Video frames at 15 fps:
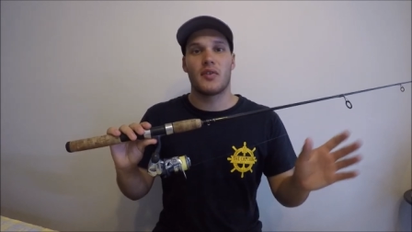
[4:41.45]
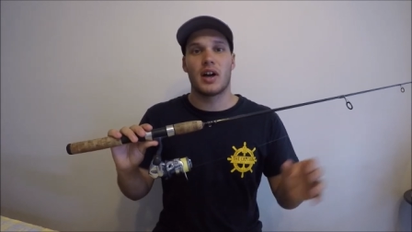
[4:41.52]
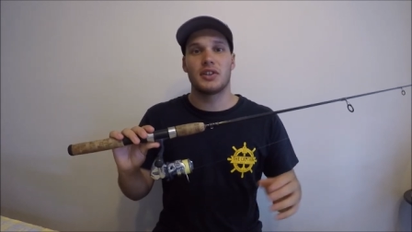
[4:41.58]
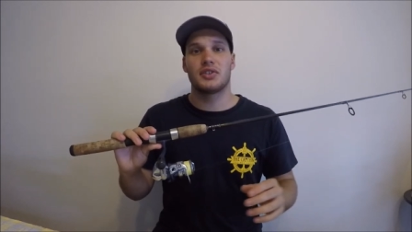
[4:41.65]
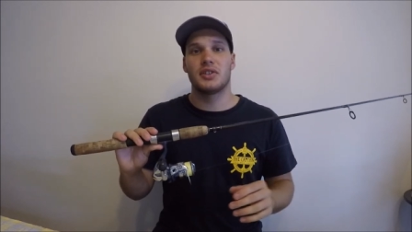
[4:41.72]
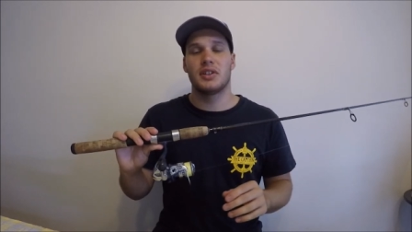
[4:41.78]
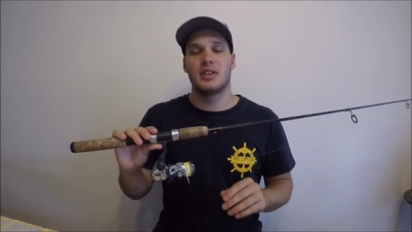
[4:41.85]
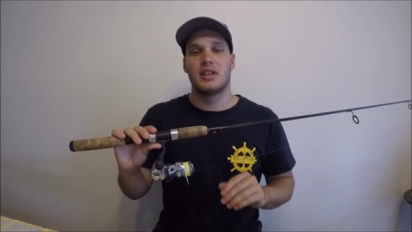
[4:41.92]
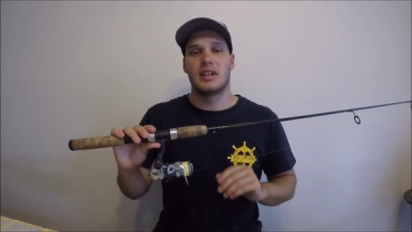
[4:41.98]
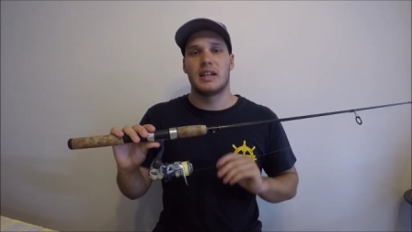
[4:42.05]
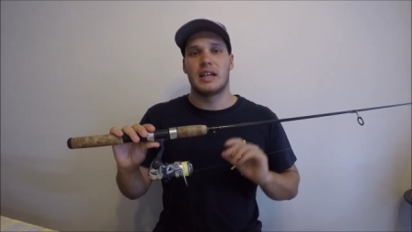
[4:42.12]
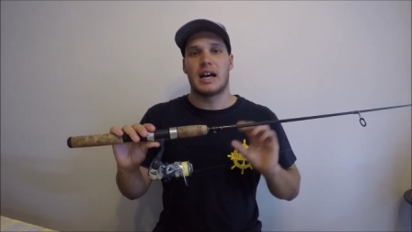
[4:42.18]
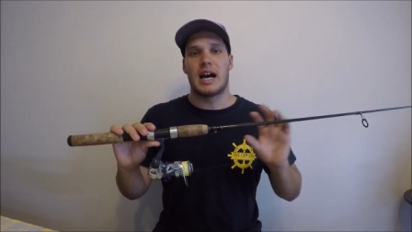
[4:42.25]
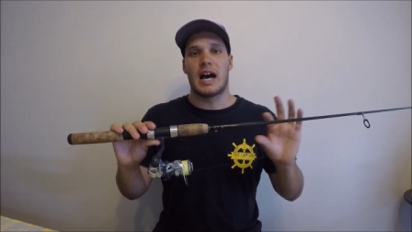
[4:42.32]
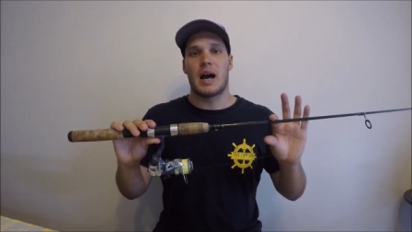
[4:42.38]
hundred
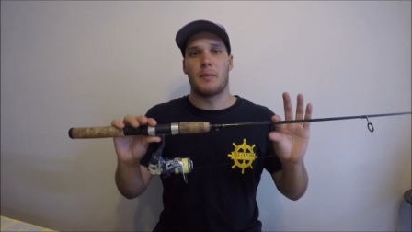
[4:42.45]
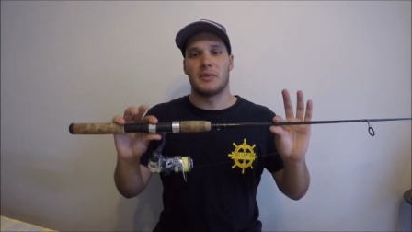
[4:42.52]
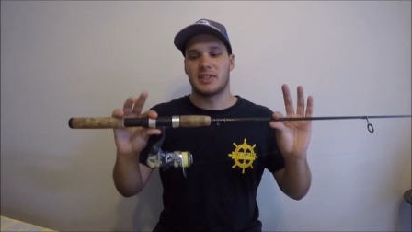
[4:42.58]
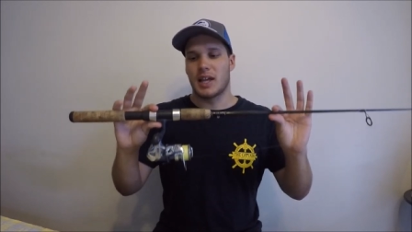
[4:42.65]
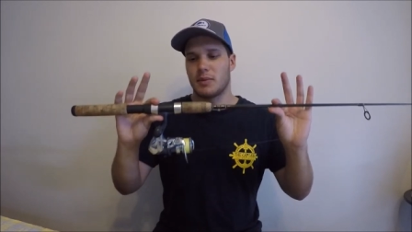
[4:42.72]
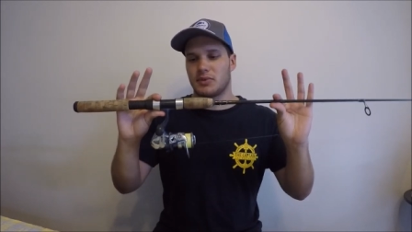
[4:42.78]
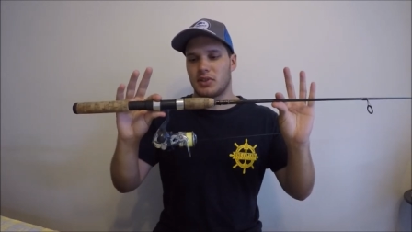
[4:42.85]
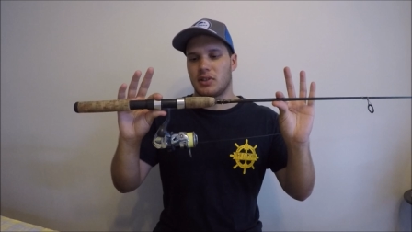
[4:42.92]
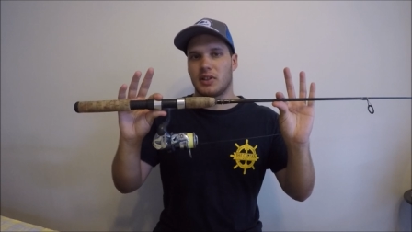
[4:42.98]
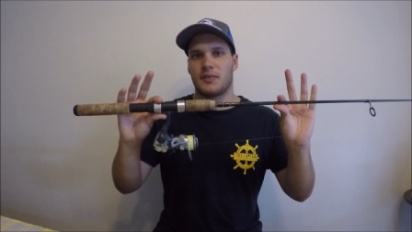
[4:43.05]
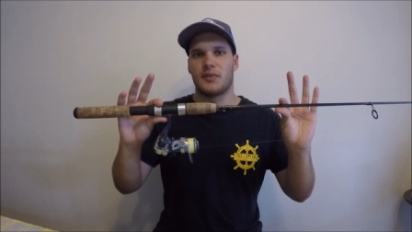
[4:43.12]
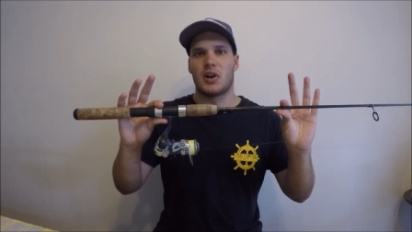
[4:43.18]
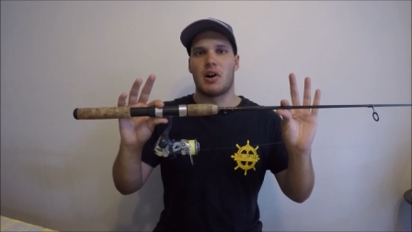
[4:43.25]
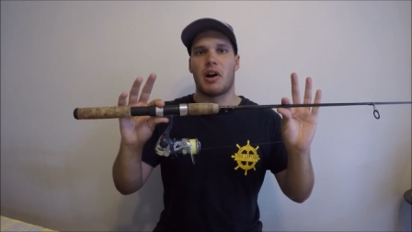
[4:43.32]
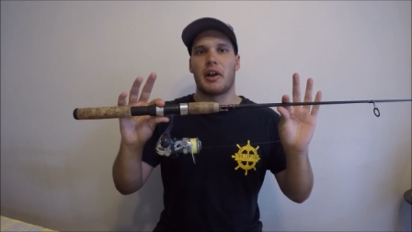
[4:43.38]
um, is absolutely
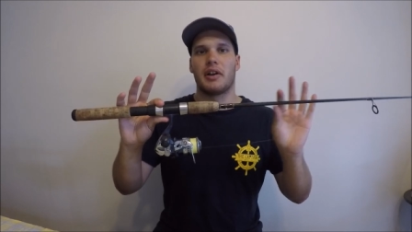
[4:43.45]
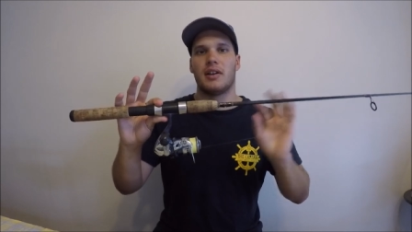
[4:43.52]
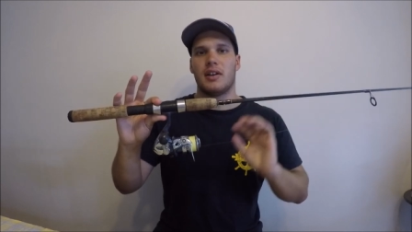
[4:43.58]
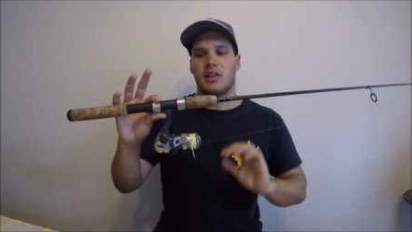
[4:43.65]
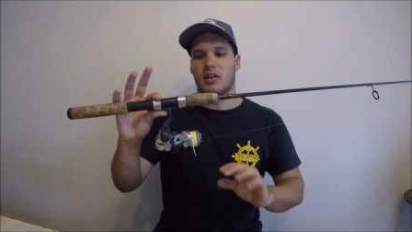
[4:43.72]
fine.